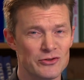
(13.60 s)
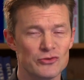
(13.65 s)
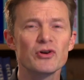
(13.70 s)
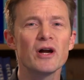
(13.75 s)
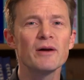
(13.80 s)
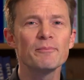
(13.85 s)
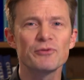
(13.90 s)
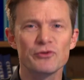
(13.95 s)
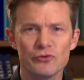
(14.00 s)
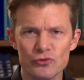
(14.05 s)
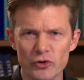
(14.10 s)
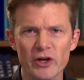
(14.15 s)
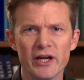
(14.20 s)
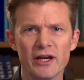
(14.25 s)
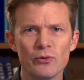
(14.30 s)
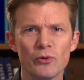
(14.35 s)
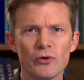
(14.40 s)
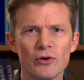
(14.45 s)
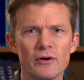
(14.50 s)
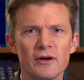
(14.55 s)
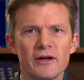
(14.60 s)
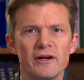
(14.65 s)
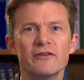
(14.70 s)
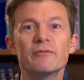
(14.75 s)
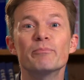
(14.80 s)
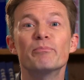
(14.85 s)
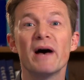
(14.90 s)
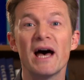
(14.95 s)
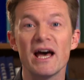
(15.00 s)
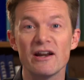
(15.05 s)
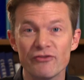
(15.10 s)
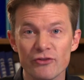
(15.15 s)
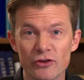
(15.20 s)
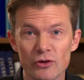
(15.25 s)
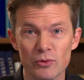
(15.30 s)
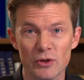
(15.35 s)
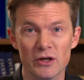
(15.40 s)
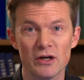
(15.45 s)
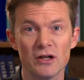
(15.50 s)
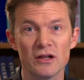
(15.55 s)
Trump's trade war is bad for
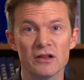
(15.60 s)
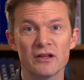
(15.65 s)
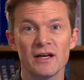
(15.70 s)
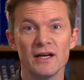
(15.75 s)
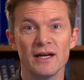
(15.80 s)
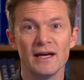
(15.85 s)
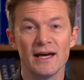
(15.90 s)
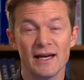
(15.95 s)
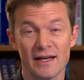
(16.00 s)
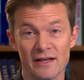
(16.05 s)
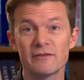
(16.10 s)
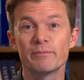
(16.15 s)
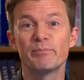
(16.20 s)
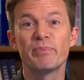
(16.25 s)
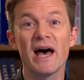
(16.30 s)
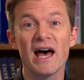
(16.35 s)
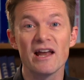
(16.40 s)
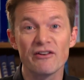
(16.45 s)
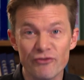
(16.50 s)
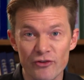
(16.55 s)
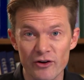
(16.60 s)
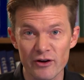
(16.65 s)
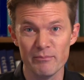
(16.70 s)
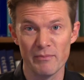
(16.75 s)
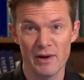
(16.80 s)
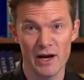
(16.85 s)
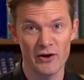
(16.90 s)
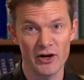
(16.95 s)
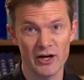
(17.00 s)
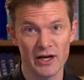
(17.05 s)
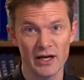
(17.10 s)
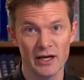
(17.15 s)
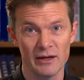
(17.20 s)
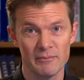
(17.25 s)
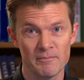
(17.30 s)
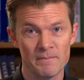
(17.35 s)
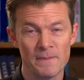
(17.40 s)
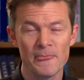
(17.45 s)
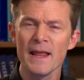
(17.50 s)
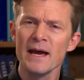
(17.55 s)
the world and it's bad for America.
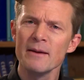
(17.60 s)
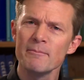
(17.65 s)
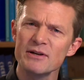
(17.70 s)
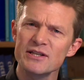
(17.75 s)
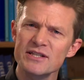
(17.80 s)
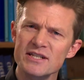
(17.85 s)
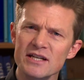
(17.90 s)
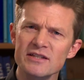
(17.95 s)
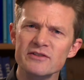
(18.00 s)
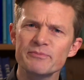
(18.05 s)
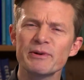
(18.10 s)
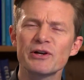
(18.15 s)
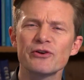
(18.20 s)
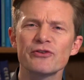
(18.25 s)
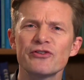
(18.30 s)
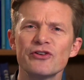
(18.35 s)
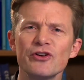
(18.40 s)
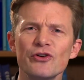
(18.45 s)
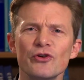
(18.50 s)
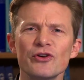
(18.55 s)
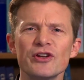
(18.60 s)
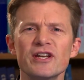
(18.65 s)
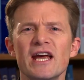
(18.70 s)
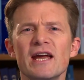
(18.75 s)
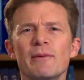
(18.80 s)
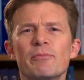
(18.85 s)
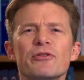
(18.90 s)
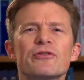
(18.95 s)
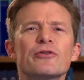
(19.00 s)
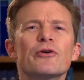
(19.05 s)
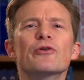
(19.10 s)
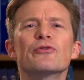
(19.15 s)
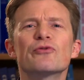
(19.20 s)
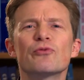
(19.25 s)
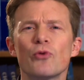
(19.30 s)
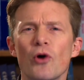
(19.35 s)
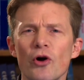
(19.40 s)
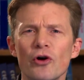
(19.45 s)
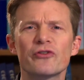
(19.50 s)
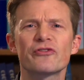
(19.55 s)
But just because your neighbor throws
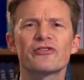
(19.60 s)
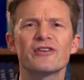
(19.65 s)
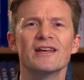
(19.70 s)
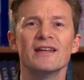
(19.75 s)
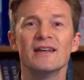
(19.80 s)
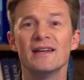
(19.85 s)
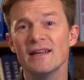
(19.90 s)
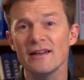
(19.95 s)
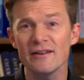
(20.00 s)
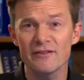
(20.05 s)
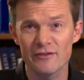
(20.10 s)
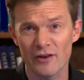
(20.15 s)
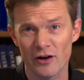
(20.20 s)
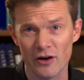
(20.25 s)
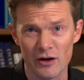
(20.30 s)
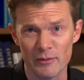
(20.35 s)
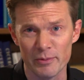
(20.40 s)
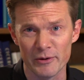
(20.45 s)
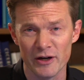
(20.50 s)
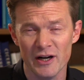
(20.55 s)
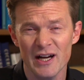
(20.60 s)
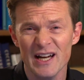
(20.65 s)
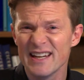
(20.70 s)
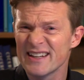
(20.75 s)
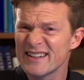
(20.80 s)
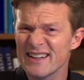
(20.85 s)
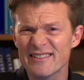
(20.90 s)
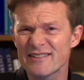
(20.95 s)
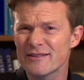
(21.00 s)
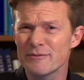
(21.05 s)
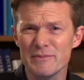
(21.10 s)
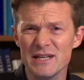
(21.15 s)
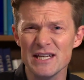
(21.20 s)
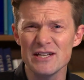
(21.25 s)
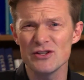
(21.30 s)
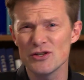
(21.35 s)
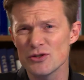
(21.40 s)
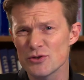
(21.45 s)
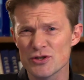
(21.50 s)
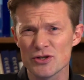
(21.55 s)
rocks in his harbor doesn't
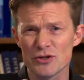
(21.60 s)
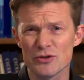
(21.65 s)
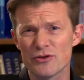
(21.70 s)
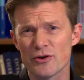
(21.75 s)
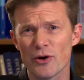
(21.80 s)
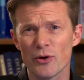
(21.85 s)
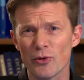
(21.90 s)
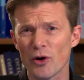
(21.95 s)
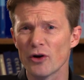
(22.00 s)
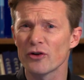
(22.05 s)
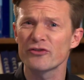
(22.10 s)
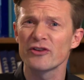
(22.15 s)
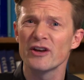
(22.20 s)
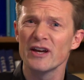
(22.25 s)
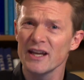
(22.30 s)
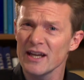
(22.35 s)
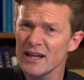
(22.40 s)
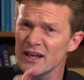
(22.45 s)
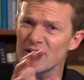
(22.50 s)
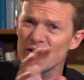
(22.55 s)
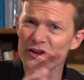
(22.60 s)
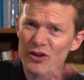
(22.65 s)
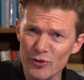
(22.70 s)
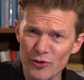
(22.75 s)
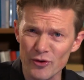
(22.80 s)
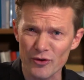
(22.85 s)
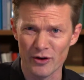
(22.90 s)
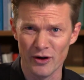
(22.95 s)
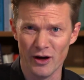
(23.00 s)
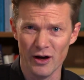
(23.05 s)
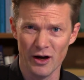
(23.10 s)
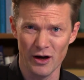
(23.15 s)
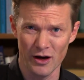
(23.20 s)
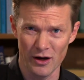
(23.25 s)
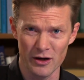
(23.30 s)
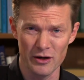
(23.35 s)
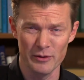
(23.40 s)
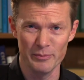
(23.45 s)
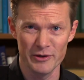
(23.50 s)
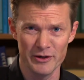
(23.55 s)
mean you should throw rocks in your
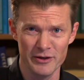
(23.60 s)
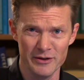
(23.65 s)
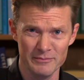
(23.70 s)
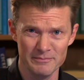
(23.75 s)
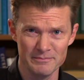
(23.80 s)
harbor.